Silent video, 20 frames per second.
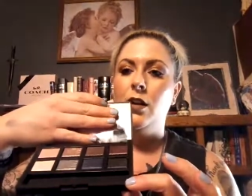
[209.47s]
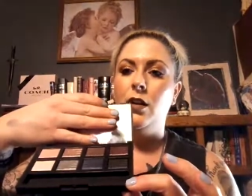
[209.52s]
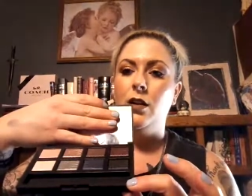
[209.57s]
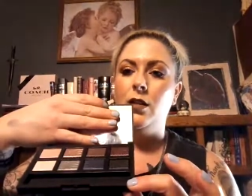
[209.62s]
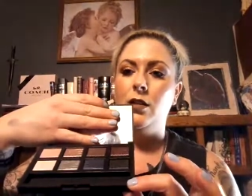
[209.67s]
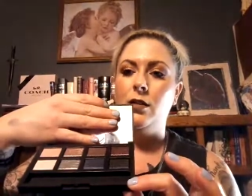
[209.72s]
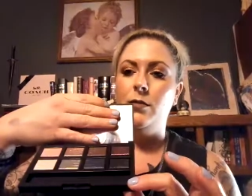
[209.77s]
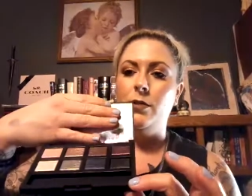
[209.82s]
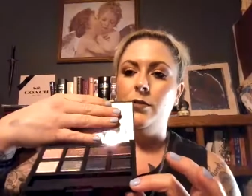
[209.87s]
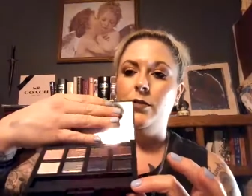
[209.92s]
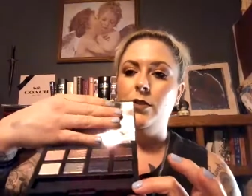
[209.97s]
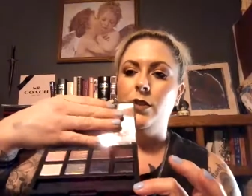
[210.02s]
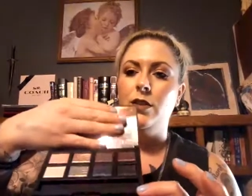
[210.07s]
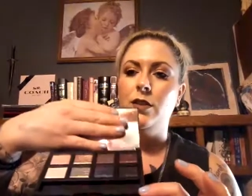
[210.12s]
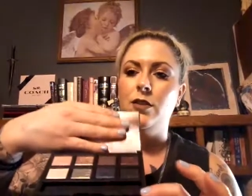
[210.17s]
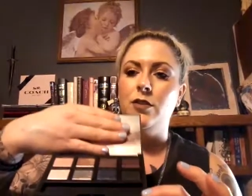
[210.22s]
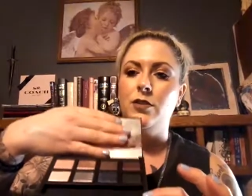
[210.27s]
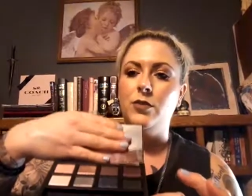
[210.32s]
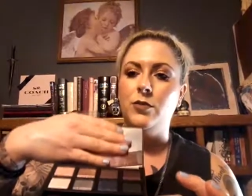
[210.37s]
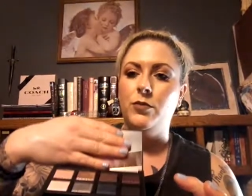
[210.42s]
I feel like
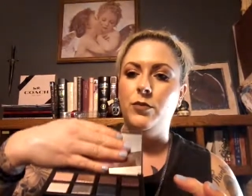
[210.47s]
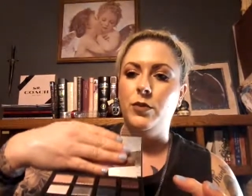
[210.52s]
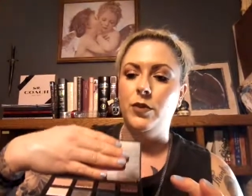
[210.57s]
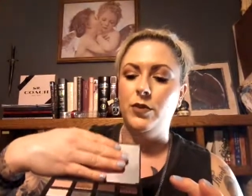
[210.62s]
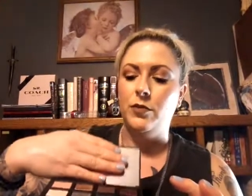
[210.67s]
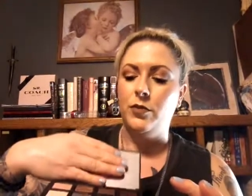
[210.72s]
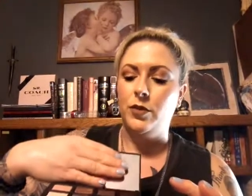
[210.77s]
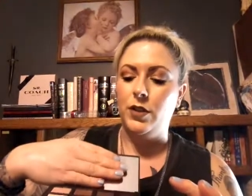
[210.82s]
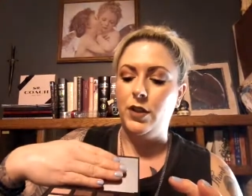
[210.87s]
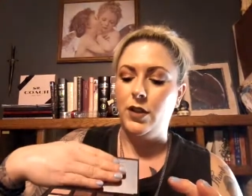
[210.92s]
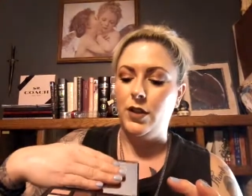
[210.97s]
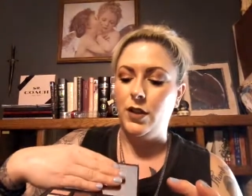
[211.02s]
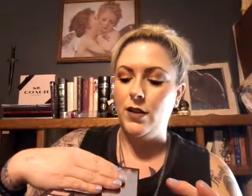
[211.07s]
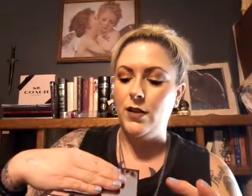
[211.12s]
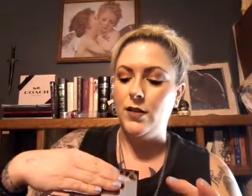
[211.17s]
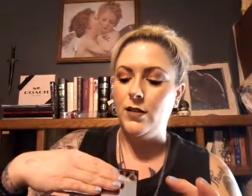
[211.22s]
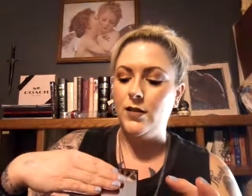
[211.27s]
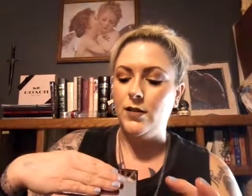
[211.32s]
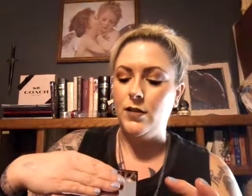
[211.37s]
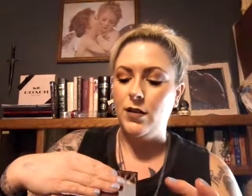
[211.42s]
these are really, really
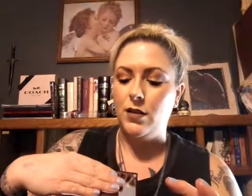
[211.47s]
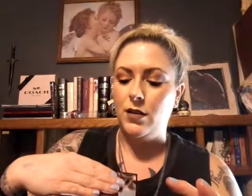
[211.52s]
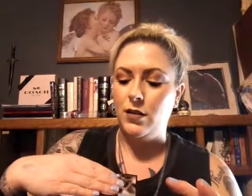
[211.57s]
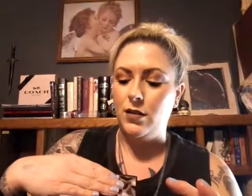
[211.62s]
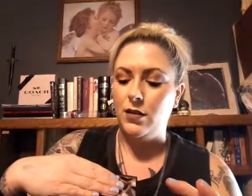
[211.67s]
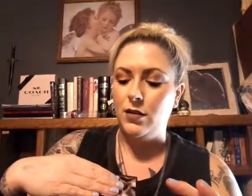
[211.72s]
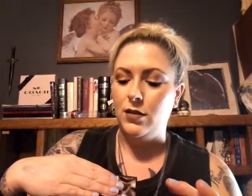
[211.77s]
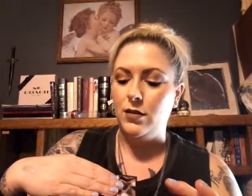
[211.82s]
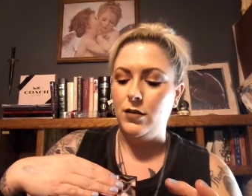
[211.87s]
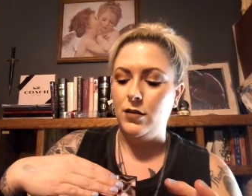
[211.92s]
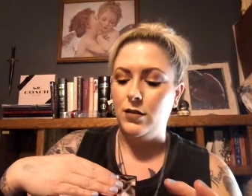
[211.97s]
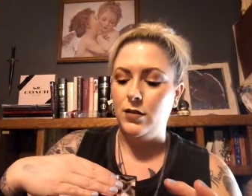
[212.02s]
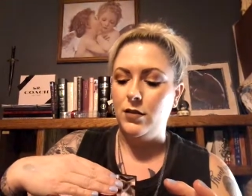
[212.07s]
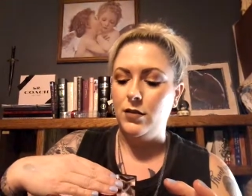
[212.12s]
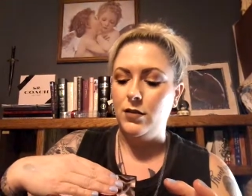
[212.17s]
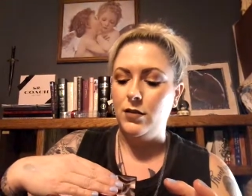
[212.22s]
nice, and